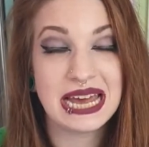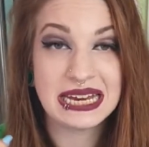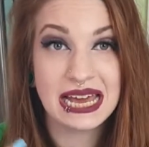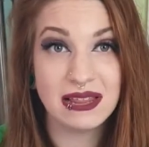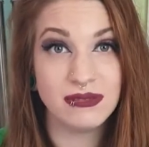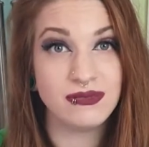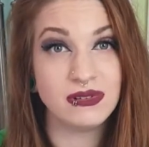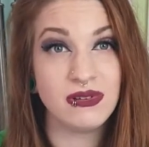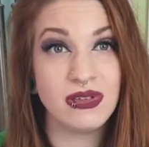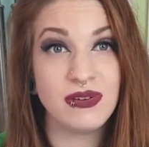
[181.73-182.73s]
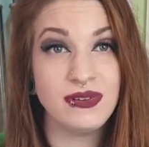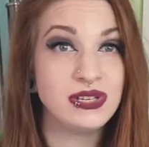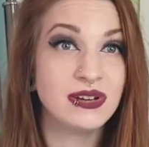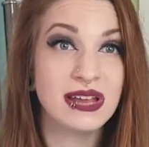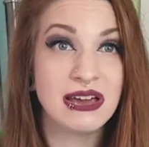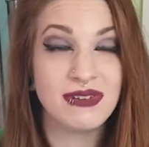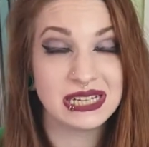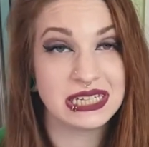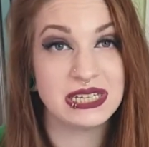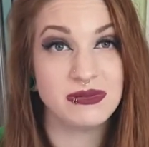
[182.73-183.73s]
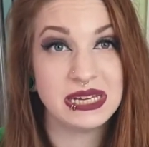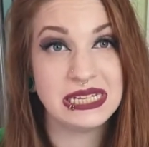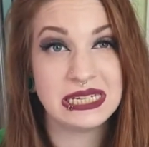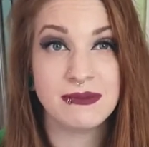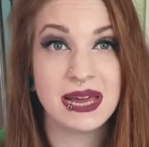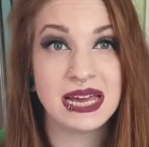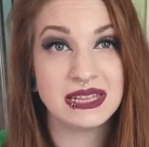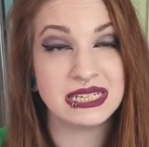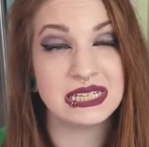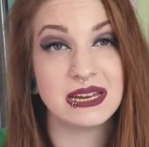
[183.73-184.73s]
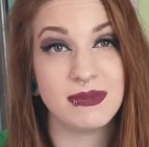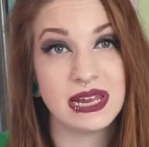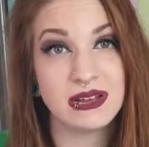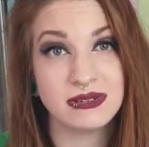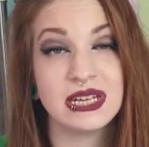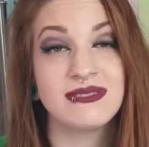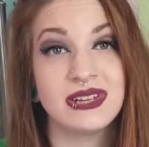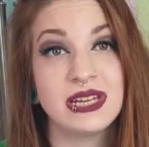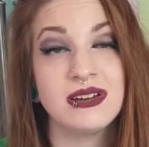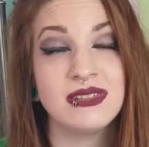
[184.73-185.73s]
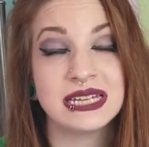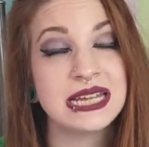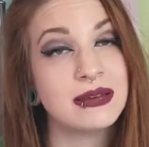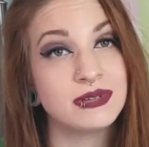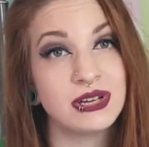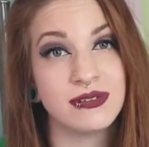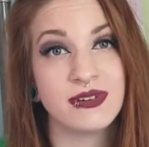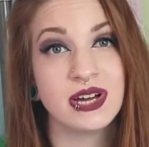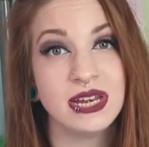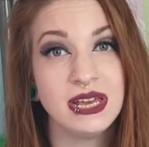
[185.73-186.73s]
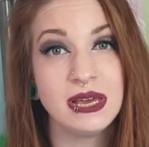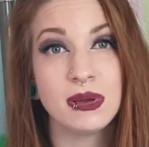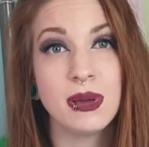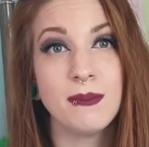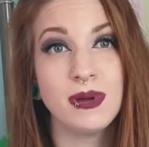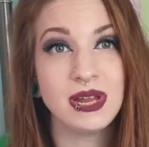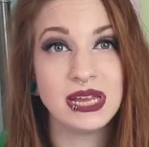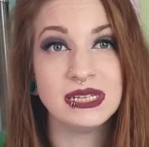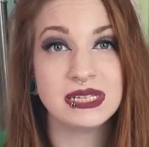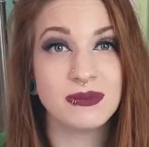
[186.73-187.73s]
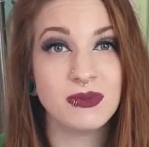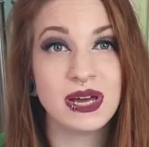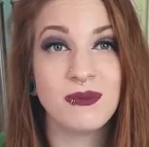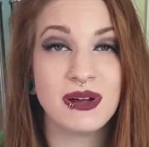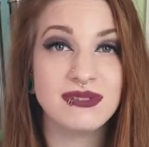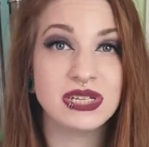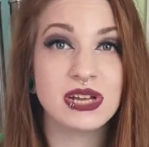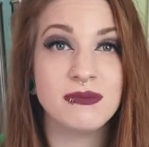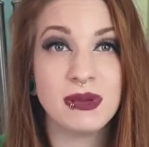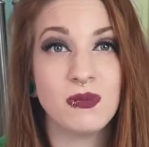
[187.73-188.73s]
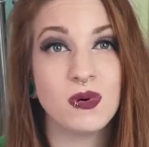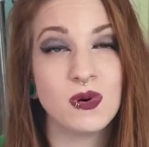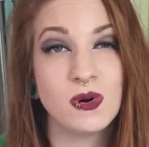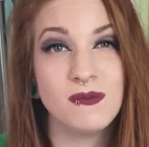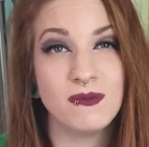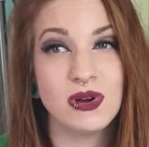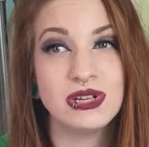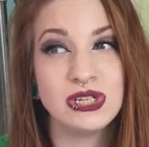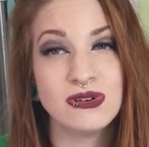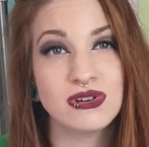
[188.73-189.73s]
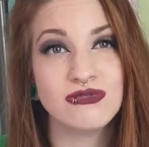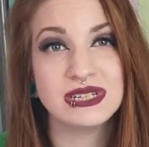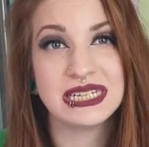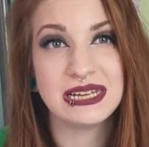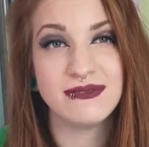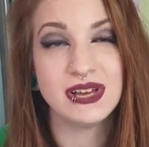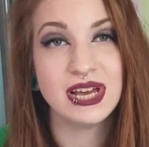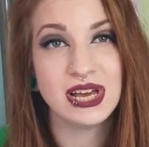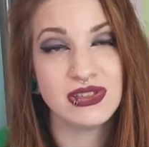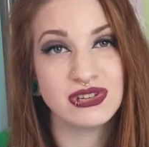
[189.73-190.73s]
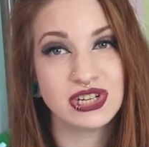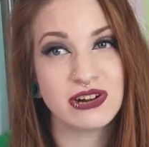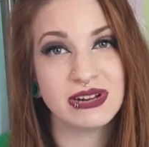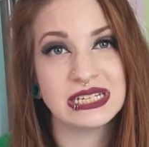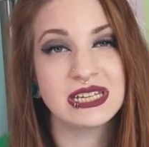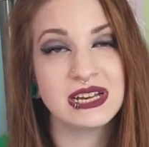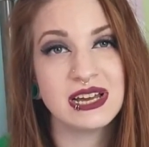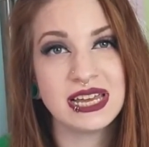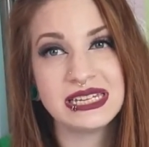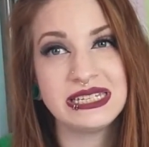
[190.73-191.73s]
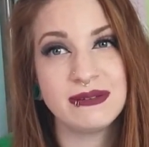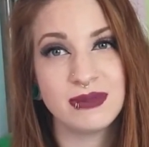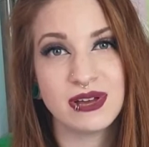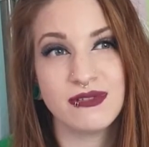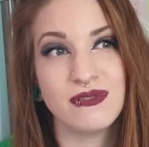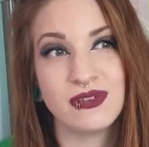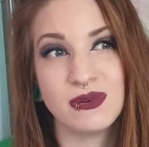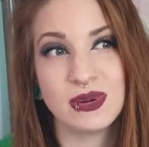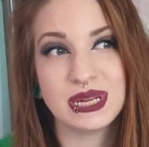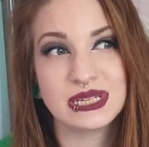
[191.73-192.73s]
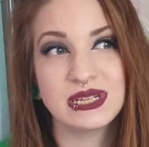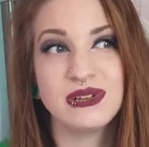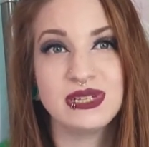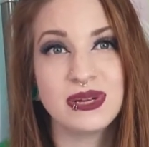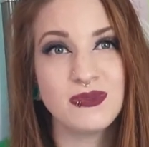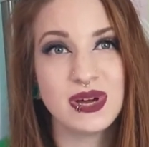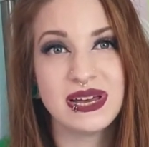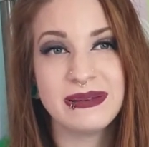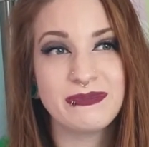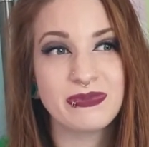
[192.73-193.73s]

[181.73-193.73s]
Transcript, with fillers: and helpful, although if you don't have access to a heating mat, and this is going to be a low-tech video, that's absolutely fine. Put it in somewhere where it's going to be warm, where it's not going to receive the direct sunlight and dim light for a few weeks. So somewhere